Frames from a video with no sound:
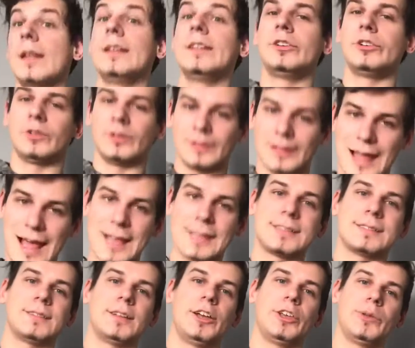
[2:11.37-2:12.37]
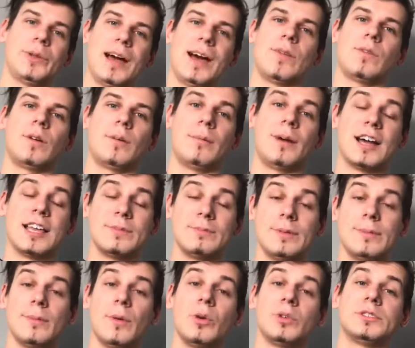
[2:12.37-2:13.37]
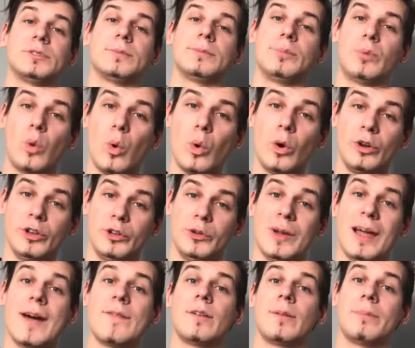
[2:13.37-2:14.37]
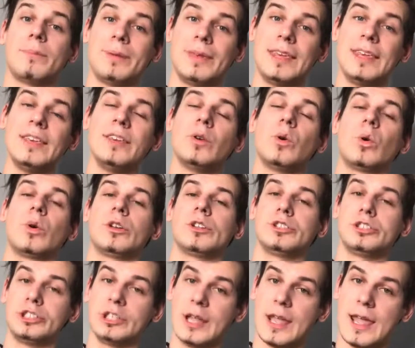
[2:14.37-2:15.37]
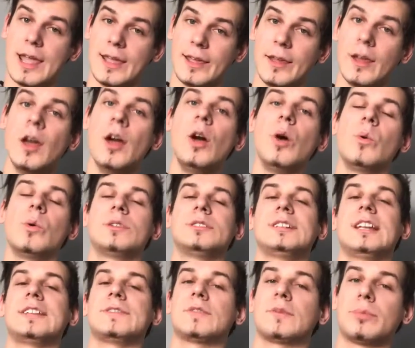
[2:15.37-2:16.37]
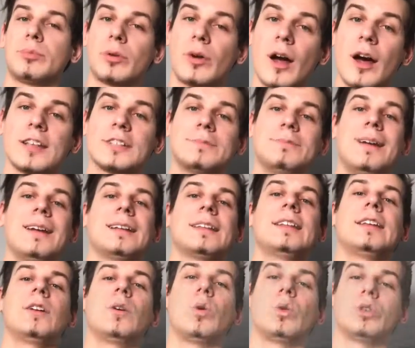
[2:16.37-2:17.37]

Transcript: And in your last slot, you have what might be most important. You have a P or a J, which stands for prospecting